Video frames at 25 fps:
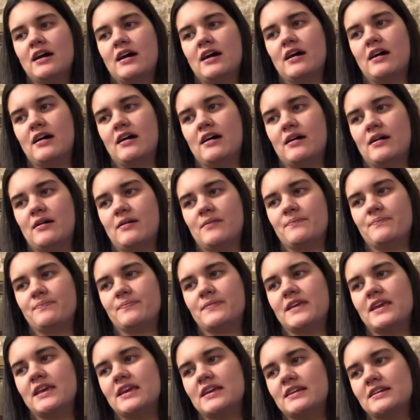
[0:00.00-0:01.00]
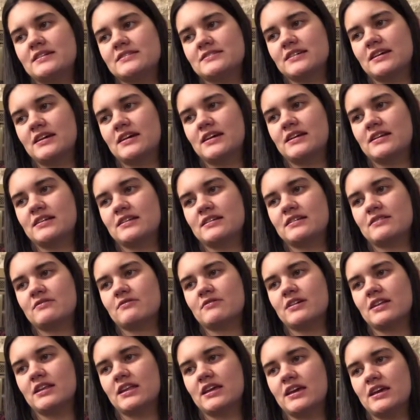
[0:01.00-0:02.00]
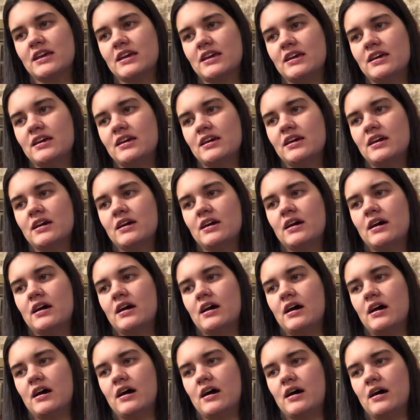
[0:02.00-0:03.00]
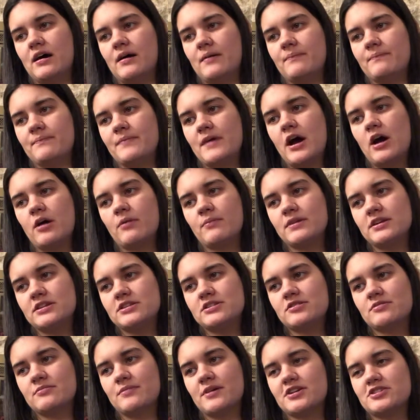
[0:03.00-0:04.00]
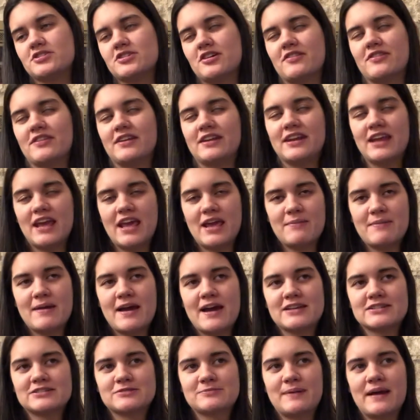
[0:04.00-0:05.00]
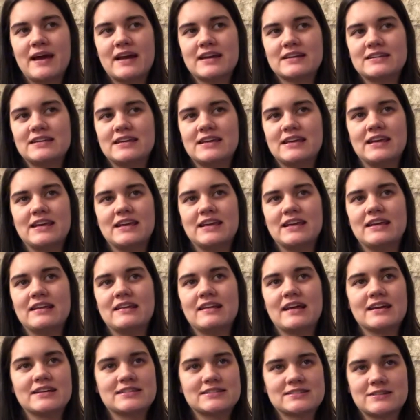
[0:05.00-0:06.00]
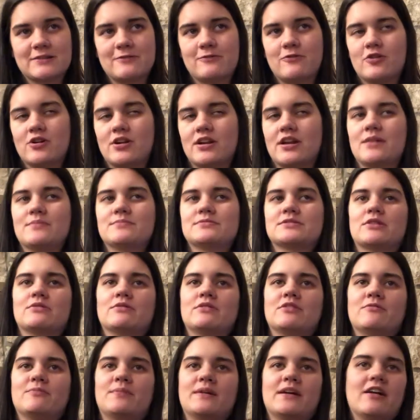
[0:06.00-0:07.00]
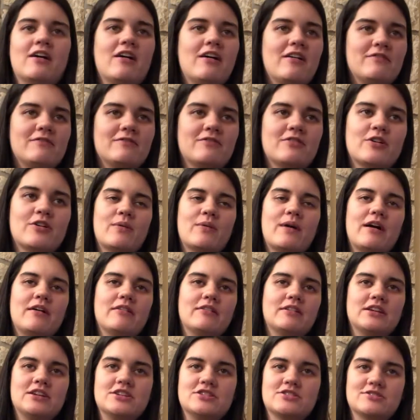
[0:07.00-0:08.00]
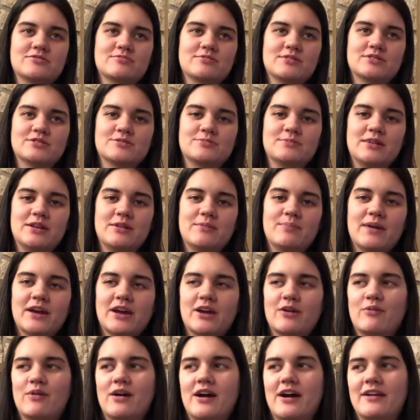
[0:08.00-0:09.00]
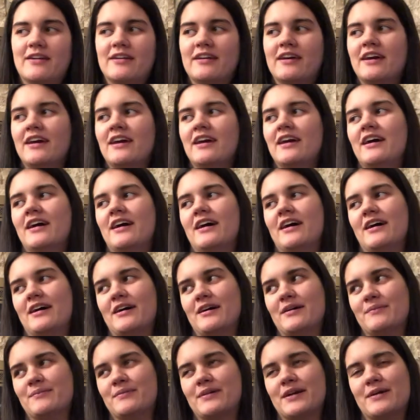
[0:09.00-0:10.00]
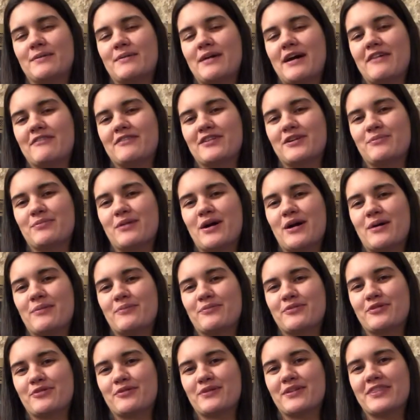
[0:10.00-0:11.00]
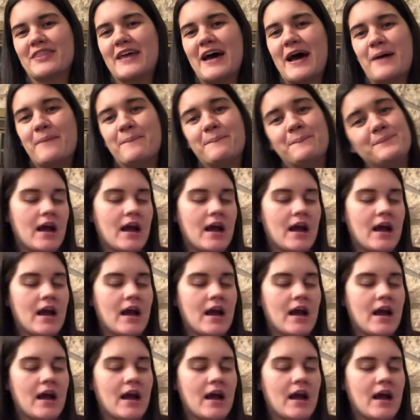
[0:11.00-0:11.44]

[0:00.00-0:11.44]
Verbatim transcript: Um, he doesn't really um, helped me too much on the name aspect. He likes the four names that we've been on while and he just wants me to pick one, um, but I'm having problems with that.